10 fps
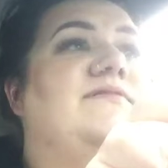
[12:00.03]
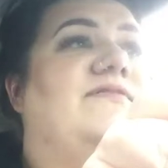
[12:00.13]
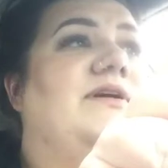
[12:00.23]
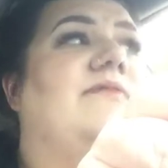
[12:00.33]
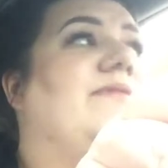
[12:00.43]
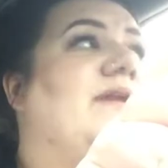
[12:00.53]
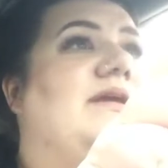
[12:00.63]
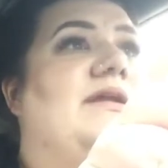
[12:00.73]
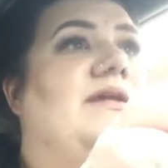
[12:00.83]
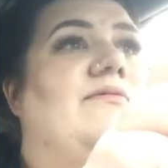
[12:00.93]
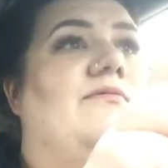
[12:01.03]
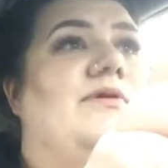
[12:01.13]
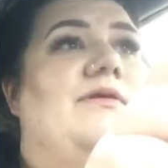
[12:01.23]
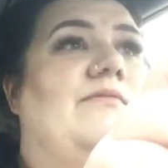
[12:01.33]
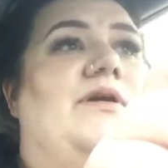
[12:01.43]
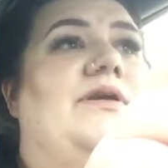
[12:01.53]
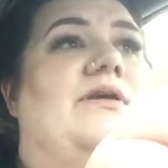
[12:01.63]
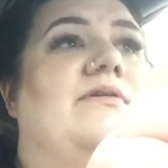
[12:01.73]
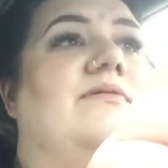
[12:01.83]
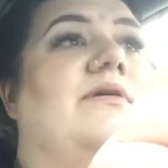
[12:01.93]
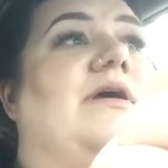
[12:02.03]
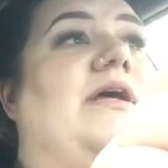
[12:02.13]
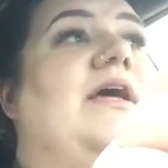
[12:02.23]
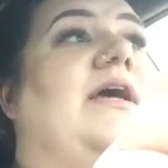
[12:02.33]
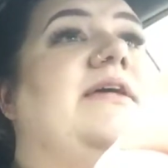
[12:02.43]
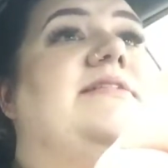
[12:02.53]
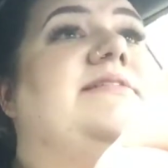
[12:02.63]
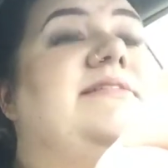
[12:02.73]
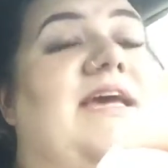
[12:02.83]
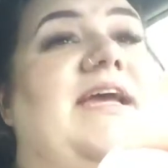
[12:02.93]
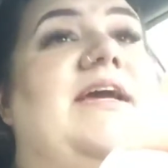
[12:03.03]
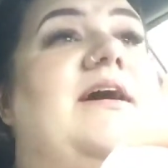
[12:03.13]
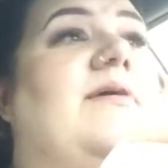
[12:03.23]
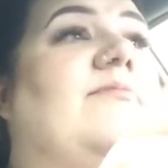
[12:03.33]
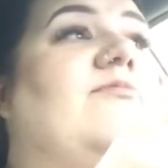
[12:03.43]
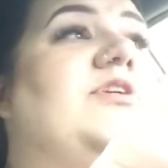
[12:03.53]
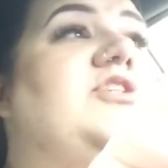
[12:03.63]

wasn't fucking ready and I didn't really want you. Damn,